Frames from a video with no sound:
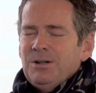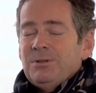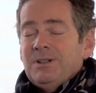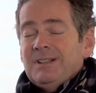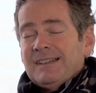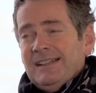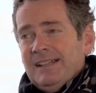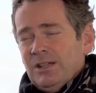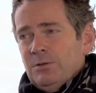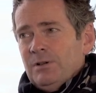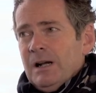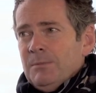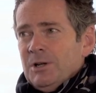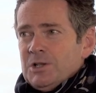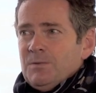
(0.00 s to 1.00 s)
Well, thank you
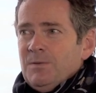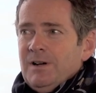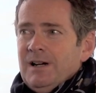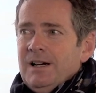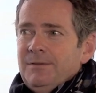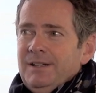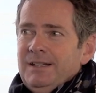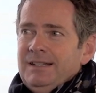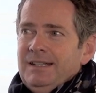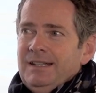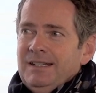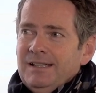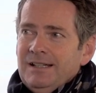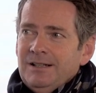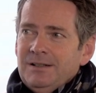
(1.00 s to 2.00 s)
very much for having
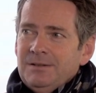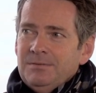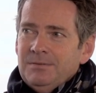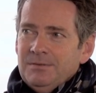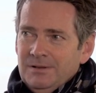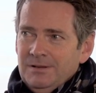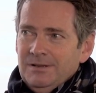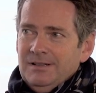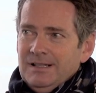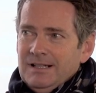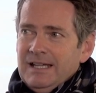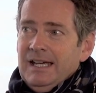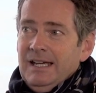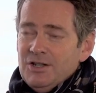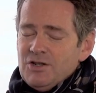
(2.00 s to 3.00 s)
the uh,
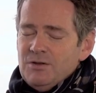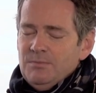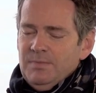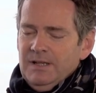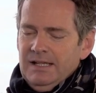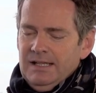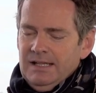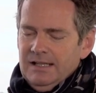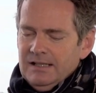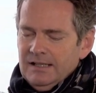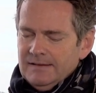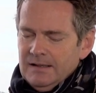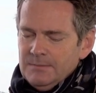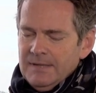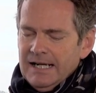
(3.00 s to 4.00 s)
occasion being here.
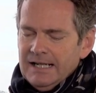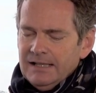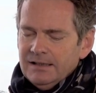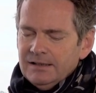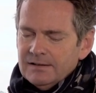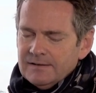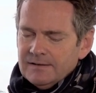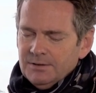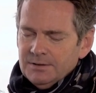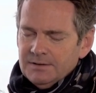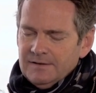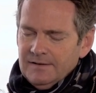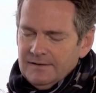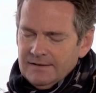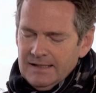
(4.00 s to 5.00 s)
I think my last
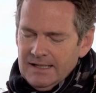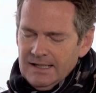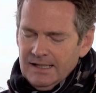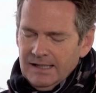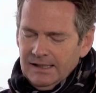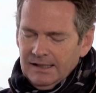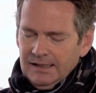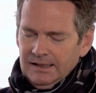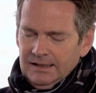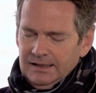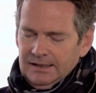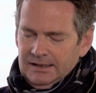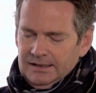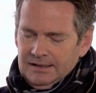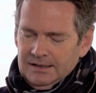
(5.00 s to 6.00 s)
thoughts is,
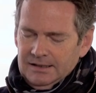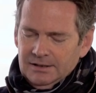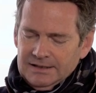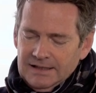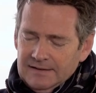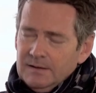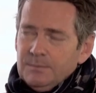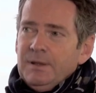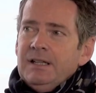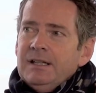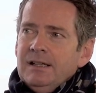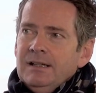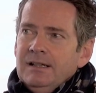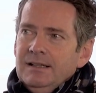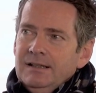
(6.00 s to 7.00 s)
you know, this has been
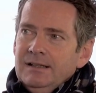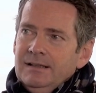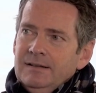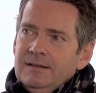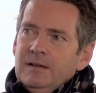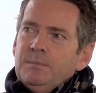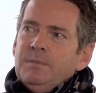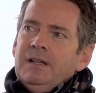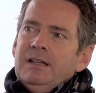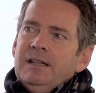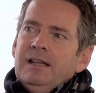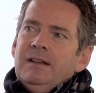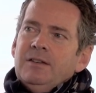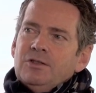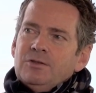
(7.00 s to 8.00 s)
a this has been
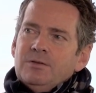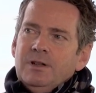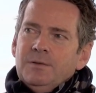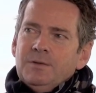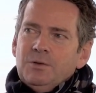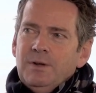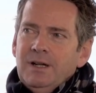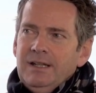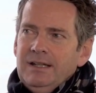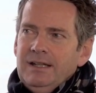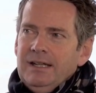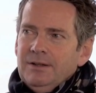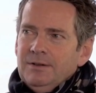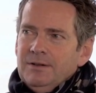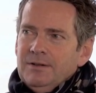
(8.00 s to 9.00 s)
a history of 20
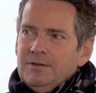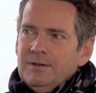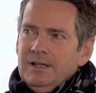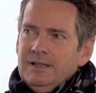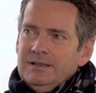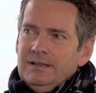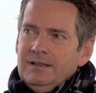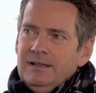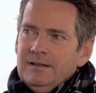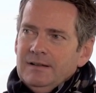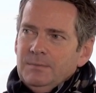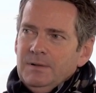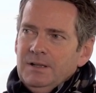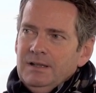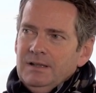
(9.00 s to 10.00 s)
years, right? And
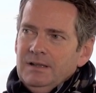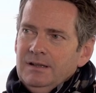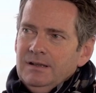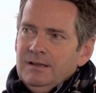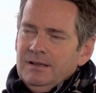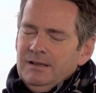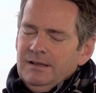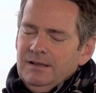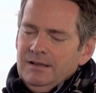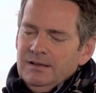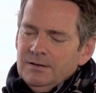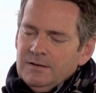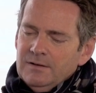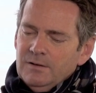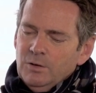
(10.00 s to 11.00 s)
there's been, you
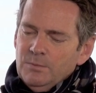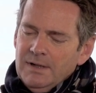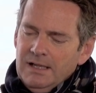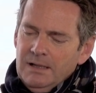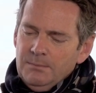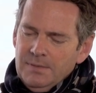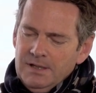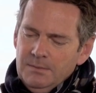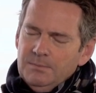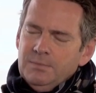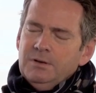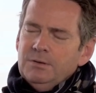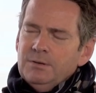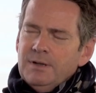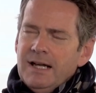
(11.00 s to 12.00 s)
know, so many
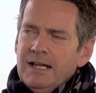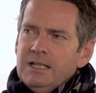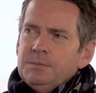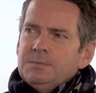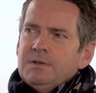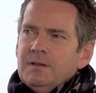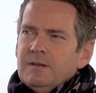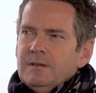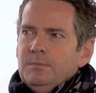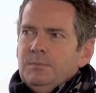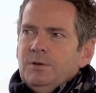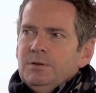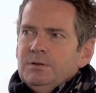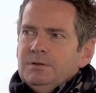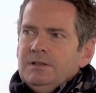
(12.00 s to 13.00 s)
people who helped and
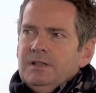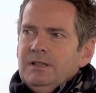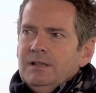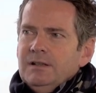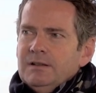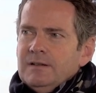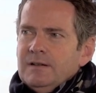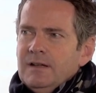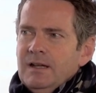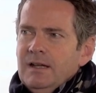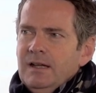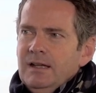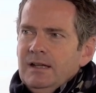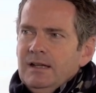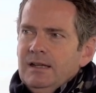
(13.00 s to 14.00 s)
supported us,
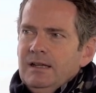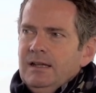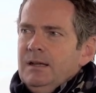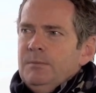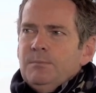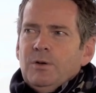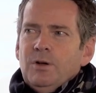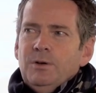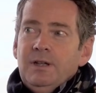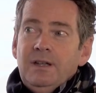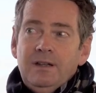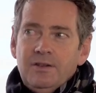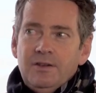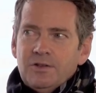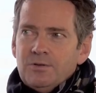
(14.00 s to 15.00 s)
employees